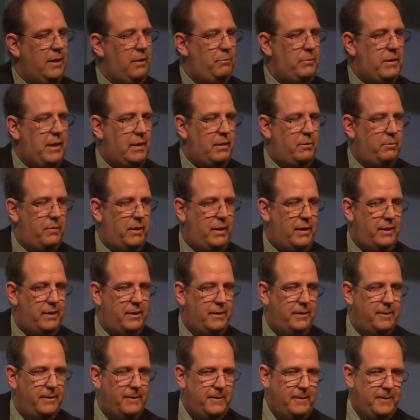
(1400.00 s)
Keep that in
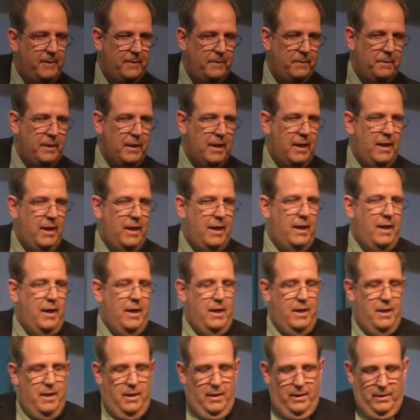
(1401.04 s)
mind.
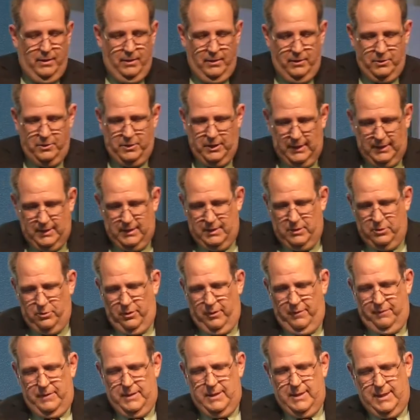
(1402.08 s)
Jesus
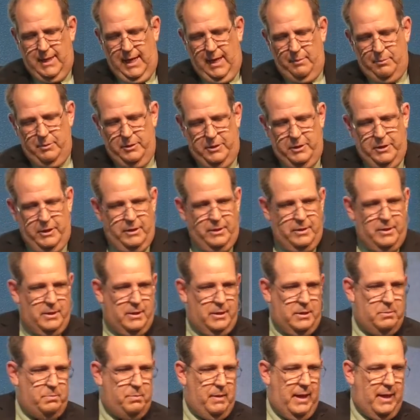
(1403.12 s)
sort of establishes
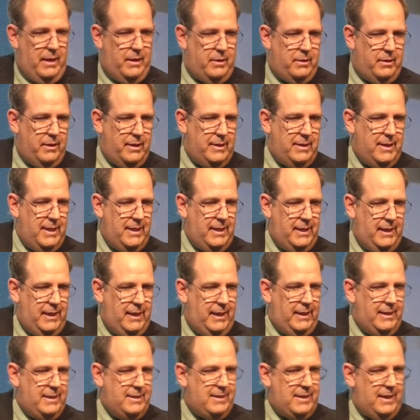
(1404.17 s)
this manner, and then
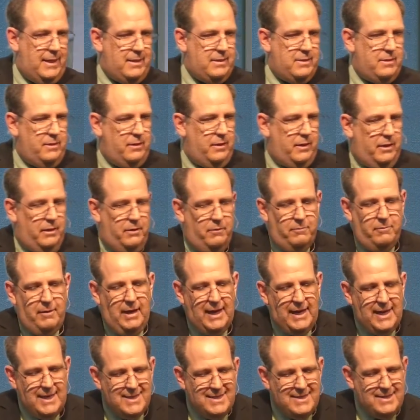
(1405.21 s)
he says, Look,
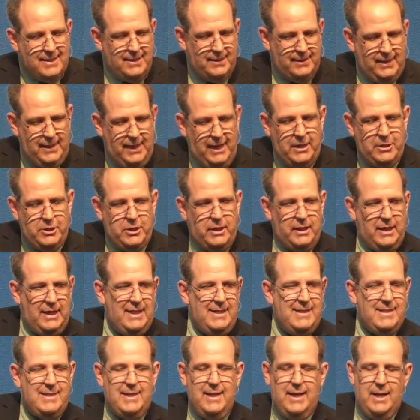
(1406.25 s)
reconciliation
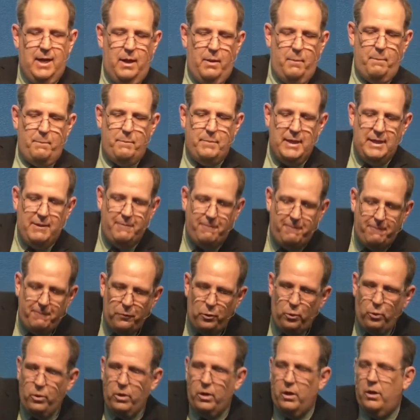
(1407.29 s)
needs to come
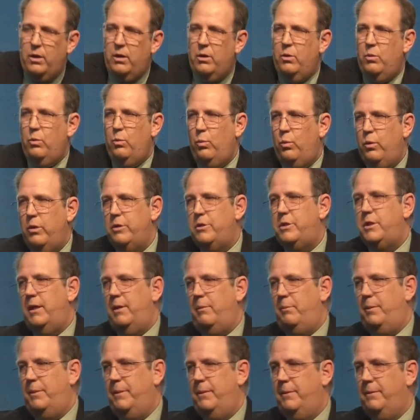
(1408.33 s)
before
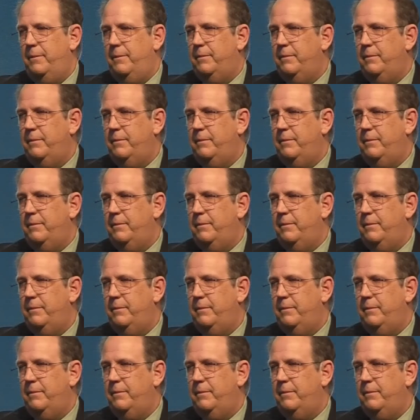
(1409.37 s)
worship.